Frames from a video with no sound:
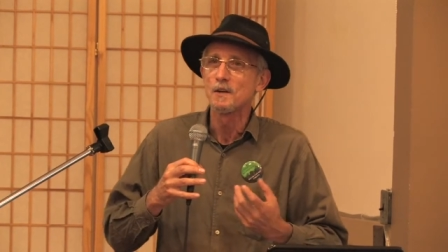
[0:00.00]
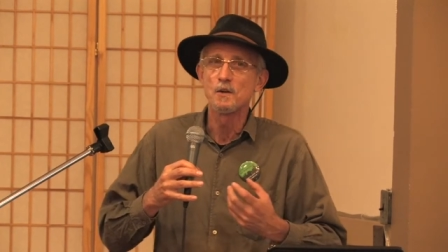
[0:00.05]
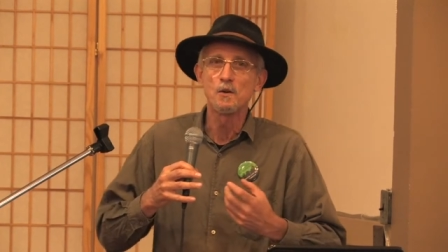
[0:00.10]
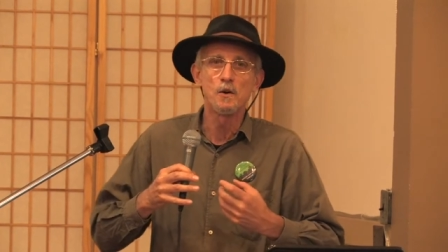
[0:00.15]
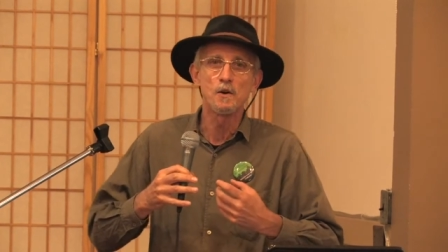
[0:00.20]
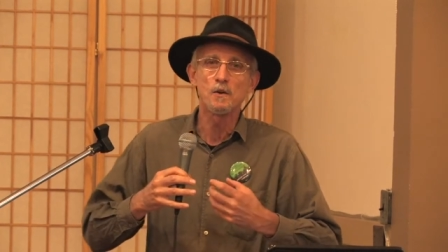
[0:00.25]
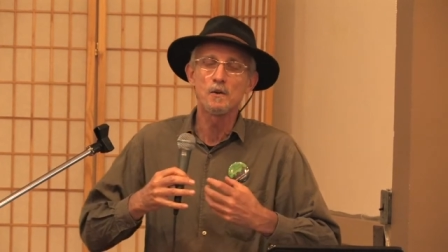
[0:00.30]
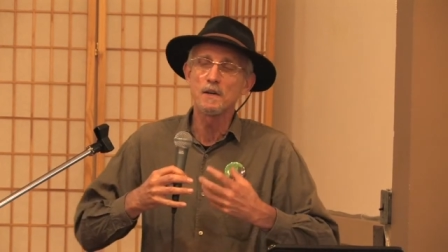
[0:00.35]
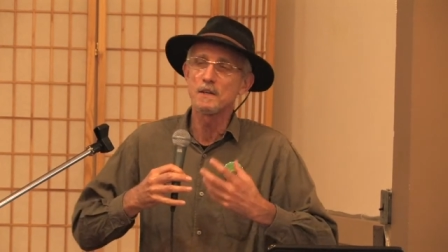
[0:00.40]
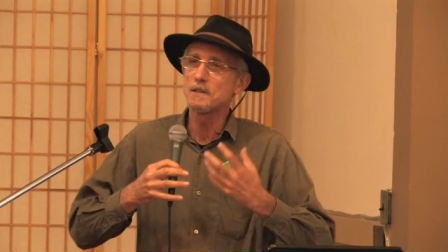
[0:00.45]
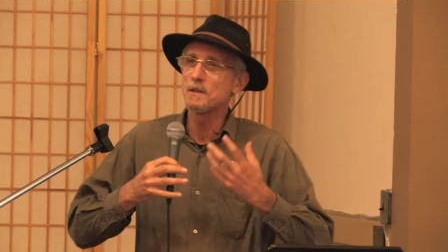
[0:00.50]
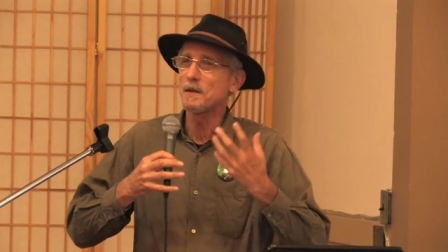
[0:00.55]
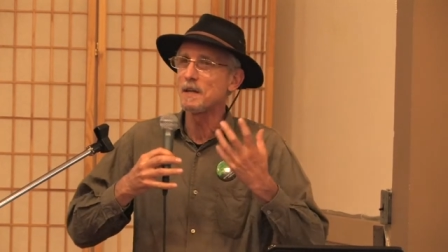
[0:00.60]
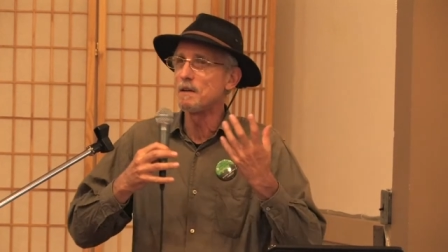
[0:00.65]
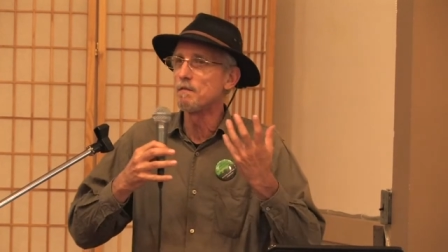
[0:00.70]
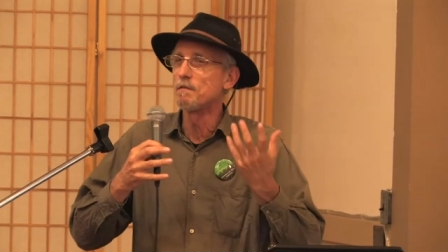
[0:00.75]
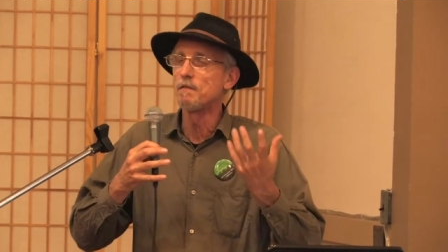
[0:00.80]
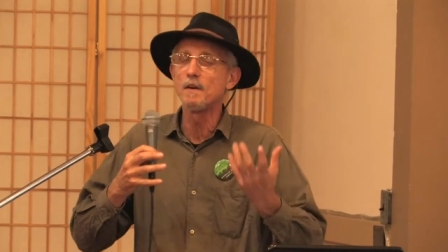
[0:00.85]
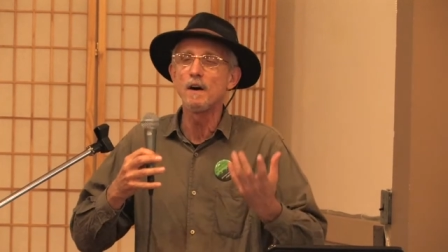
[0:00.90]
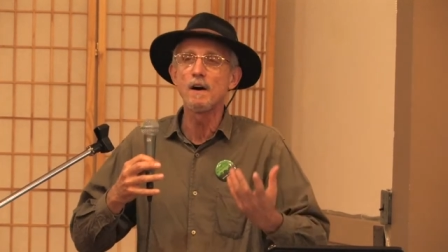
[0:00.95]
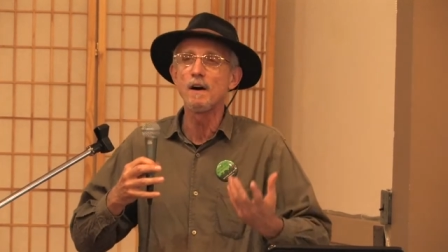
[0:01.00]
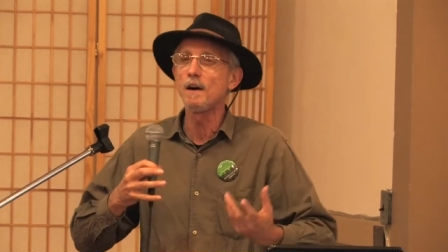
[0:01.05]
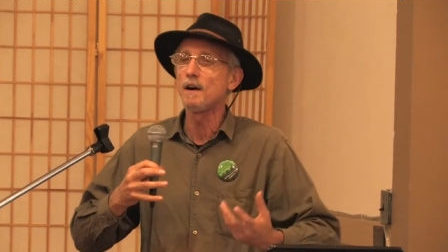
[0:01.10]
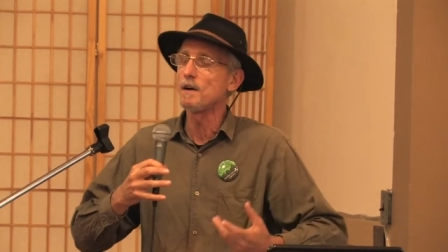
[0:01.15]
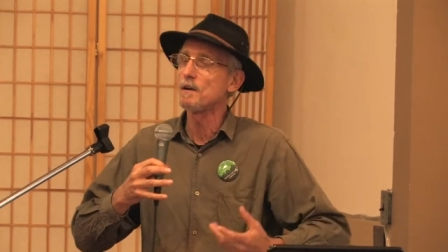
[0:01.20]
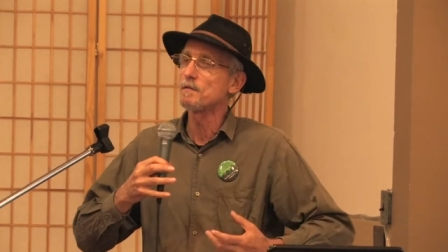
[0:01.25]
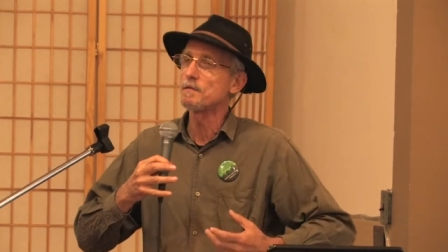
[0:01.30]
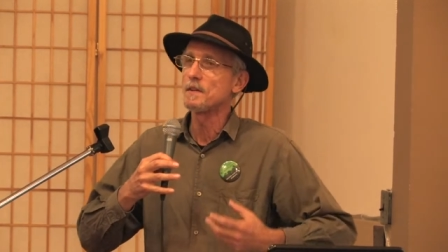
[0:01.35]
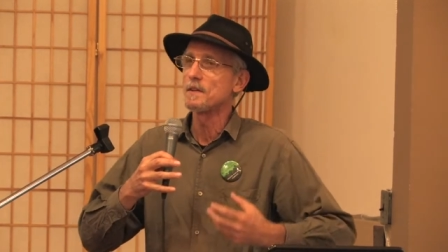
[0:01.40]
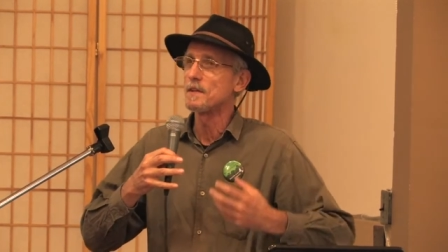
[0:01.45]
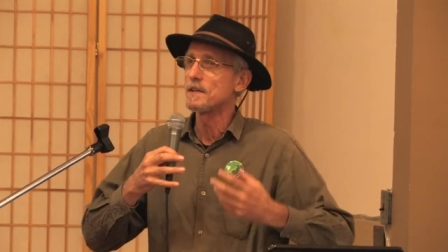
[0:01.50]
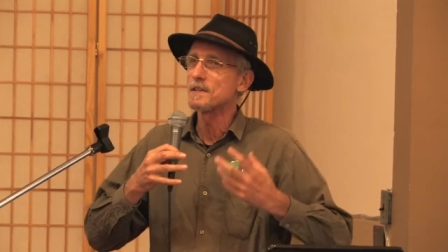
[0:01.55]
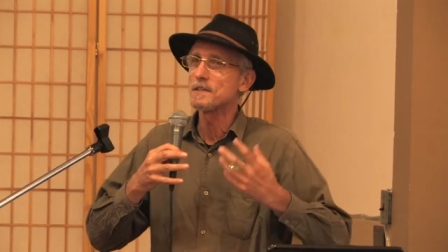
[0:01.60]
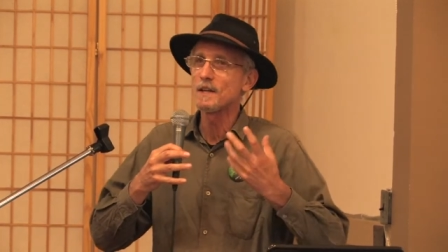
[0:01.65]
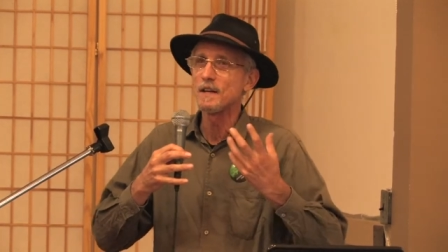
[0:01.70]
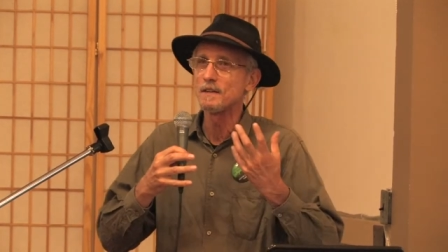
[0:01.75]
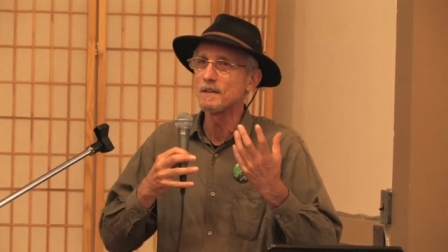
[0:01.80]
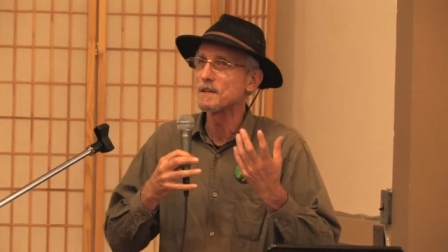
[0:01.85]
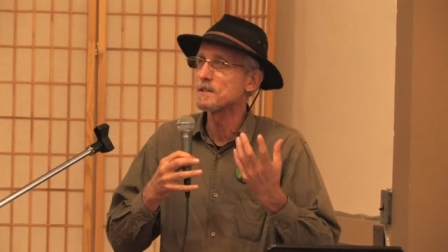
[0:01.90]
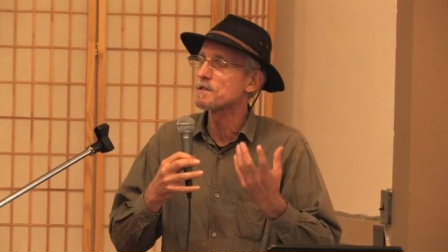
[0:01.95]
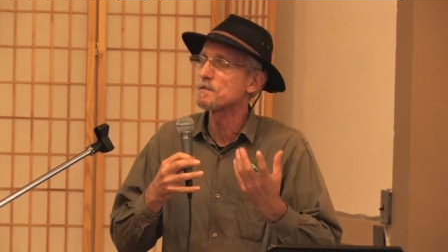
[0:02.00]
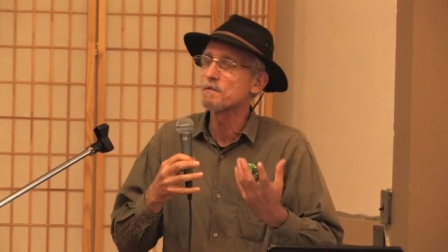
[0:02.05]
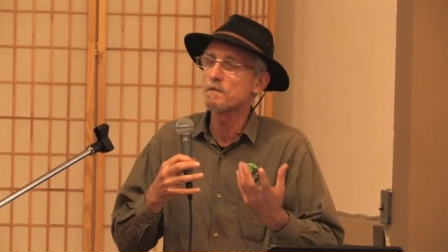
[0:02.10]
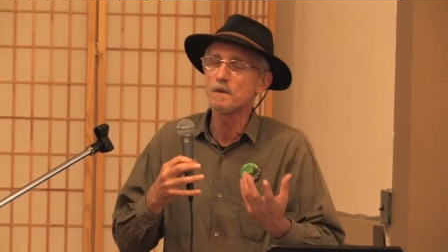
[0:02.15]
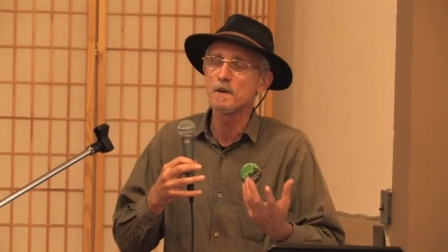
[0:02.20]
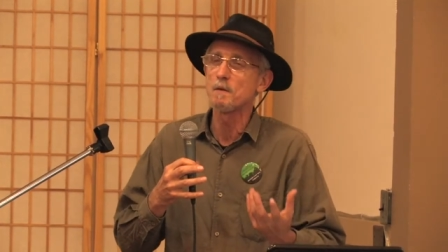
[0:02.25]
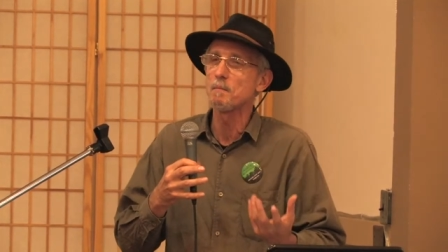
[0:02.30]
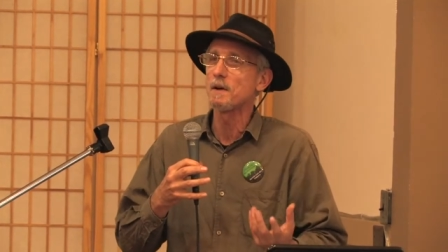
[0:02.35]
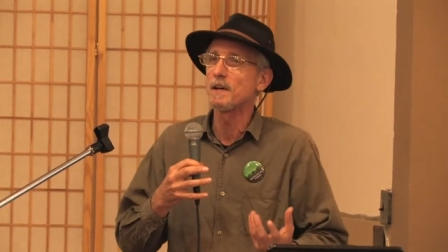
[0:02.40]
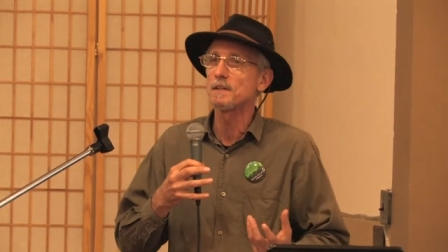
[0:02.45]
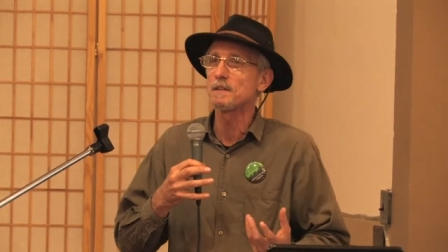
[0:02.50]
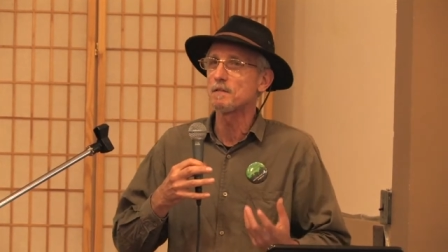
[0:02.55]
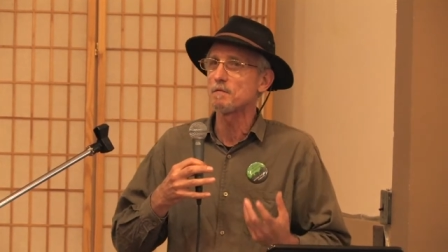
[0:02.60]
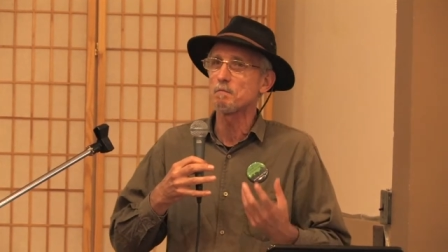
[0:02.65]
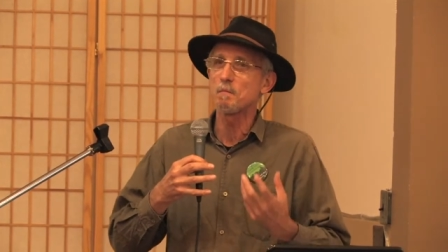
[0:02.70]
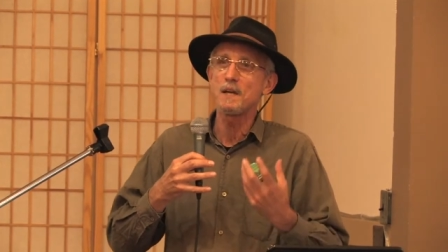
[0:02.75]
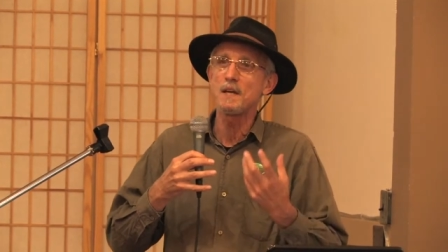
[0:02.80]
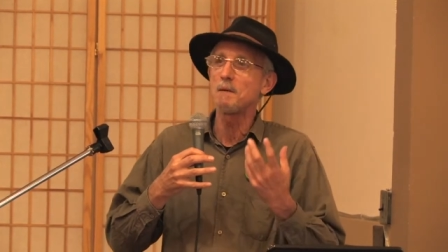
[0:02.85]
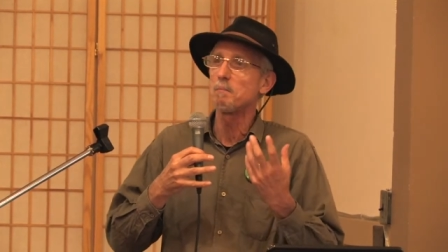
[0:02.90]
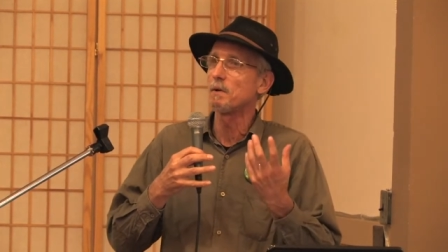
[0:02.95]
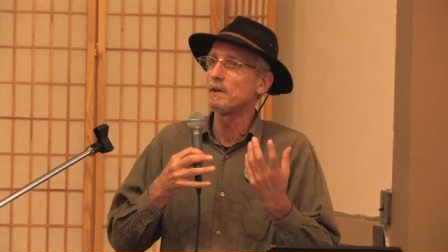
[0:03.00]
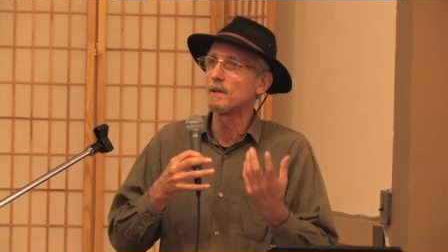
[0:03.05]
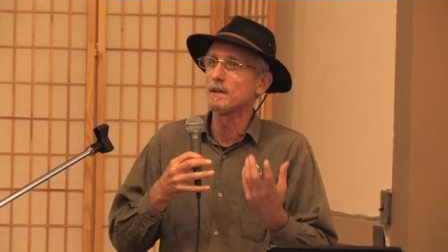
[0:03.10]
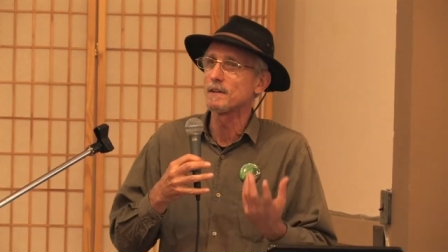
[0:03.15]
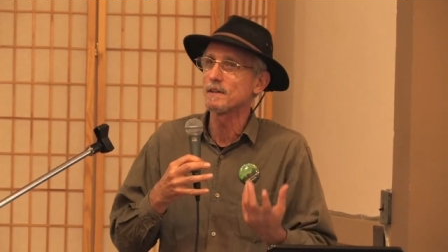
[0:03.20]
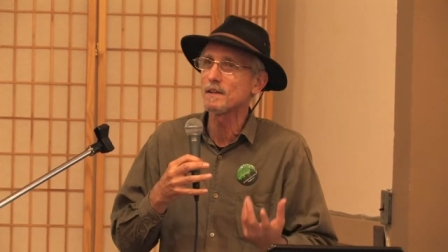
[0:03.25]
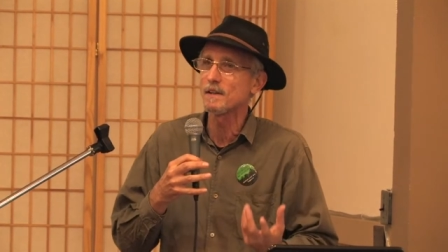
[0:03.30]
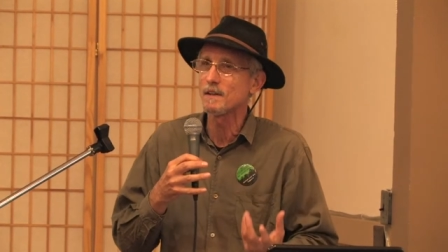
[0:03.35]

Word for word: go, going to evolve in this, in this ferment of people and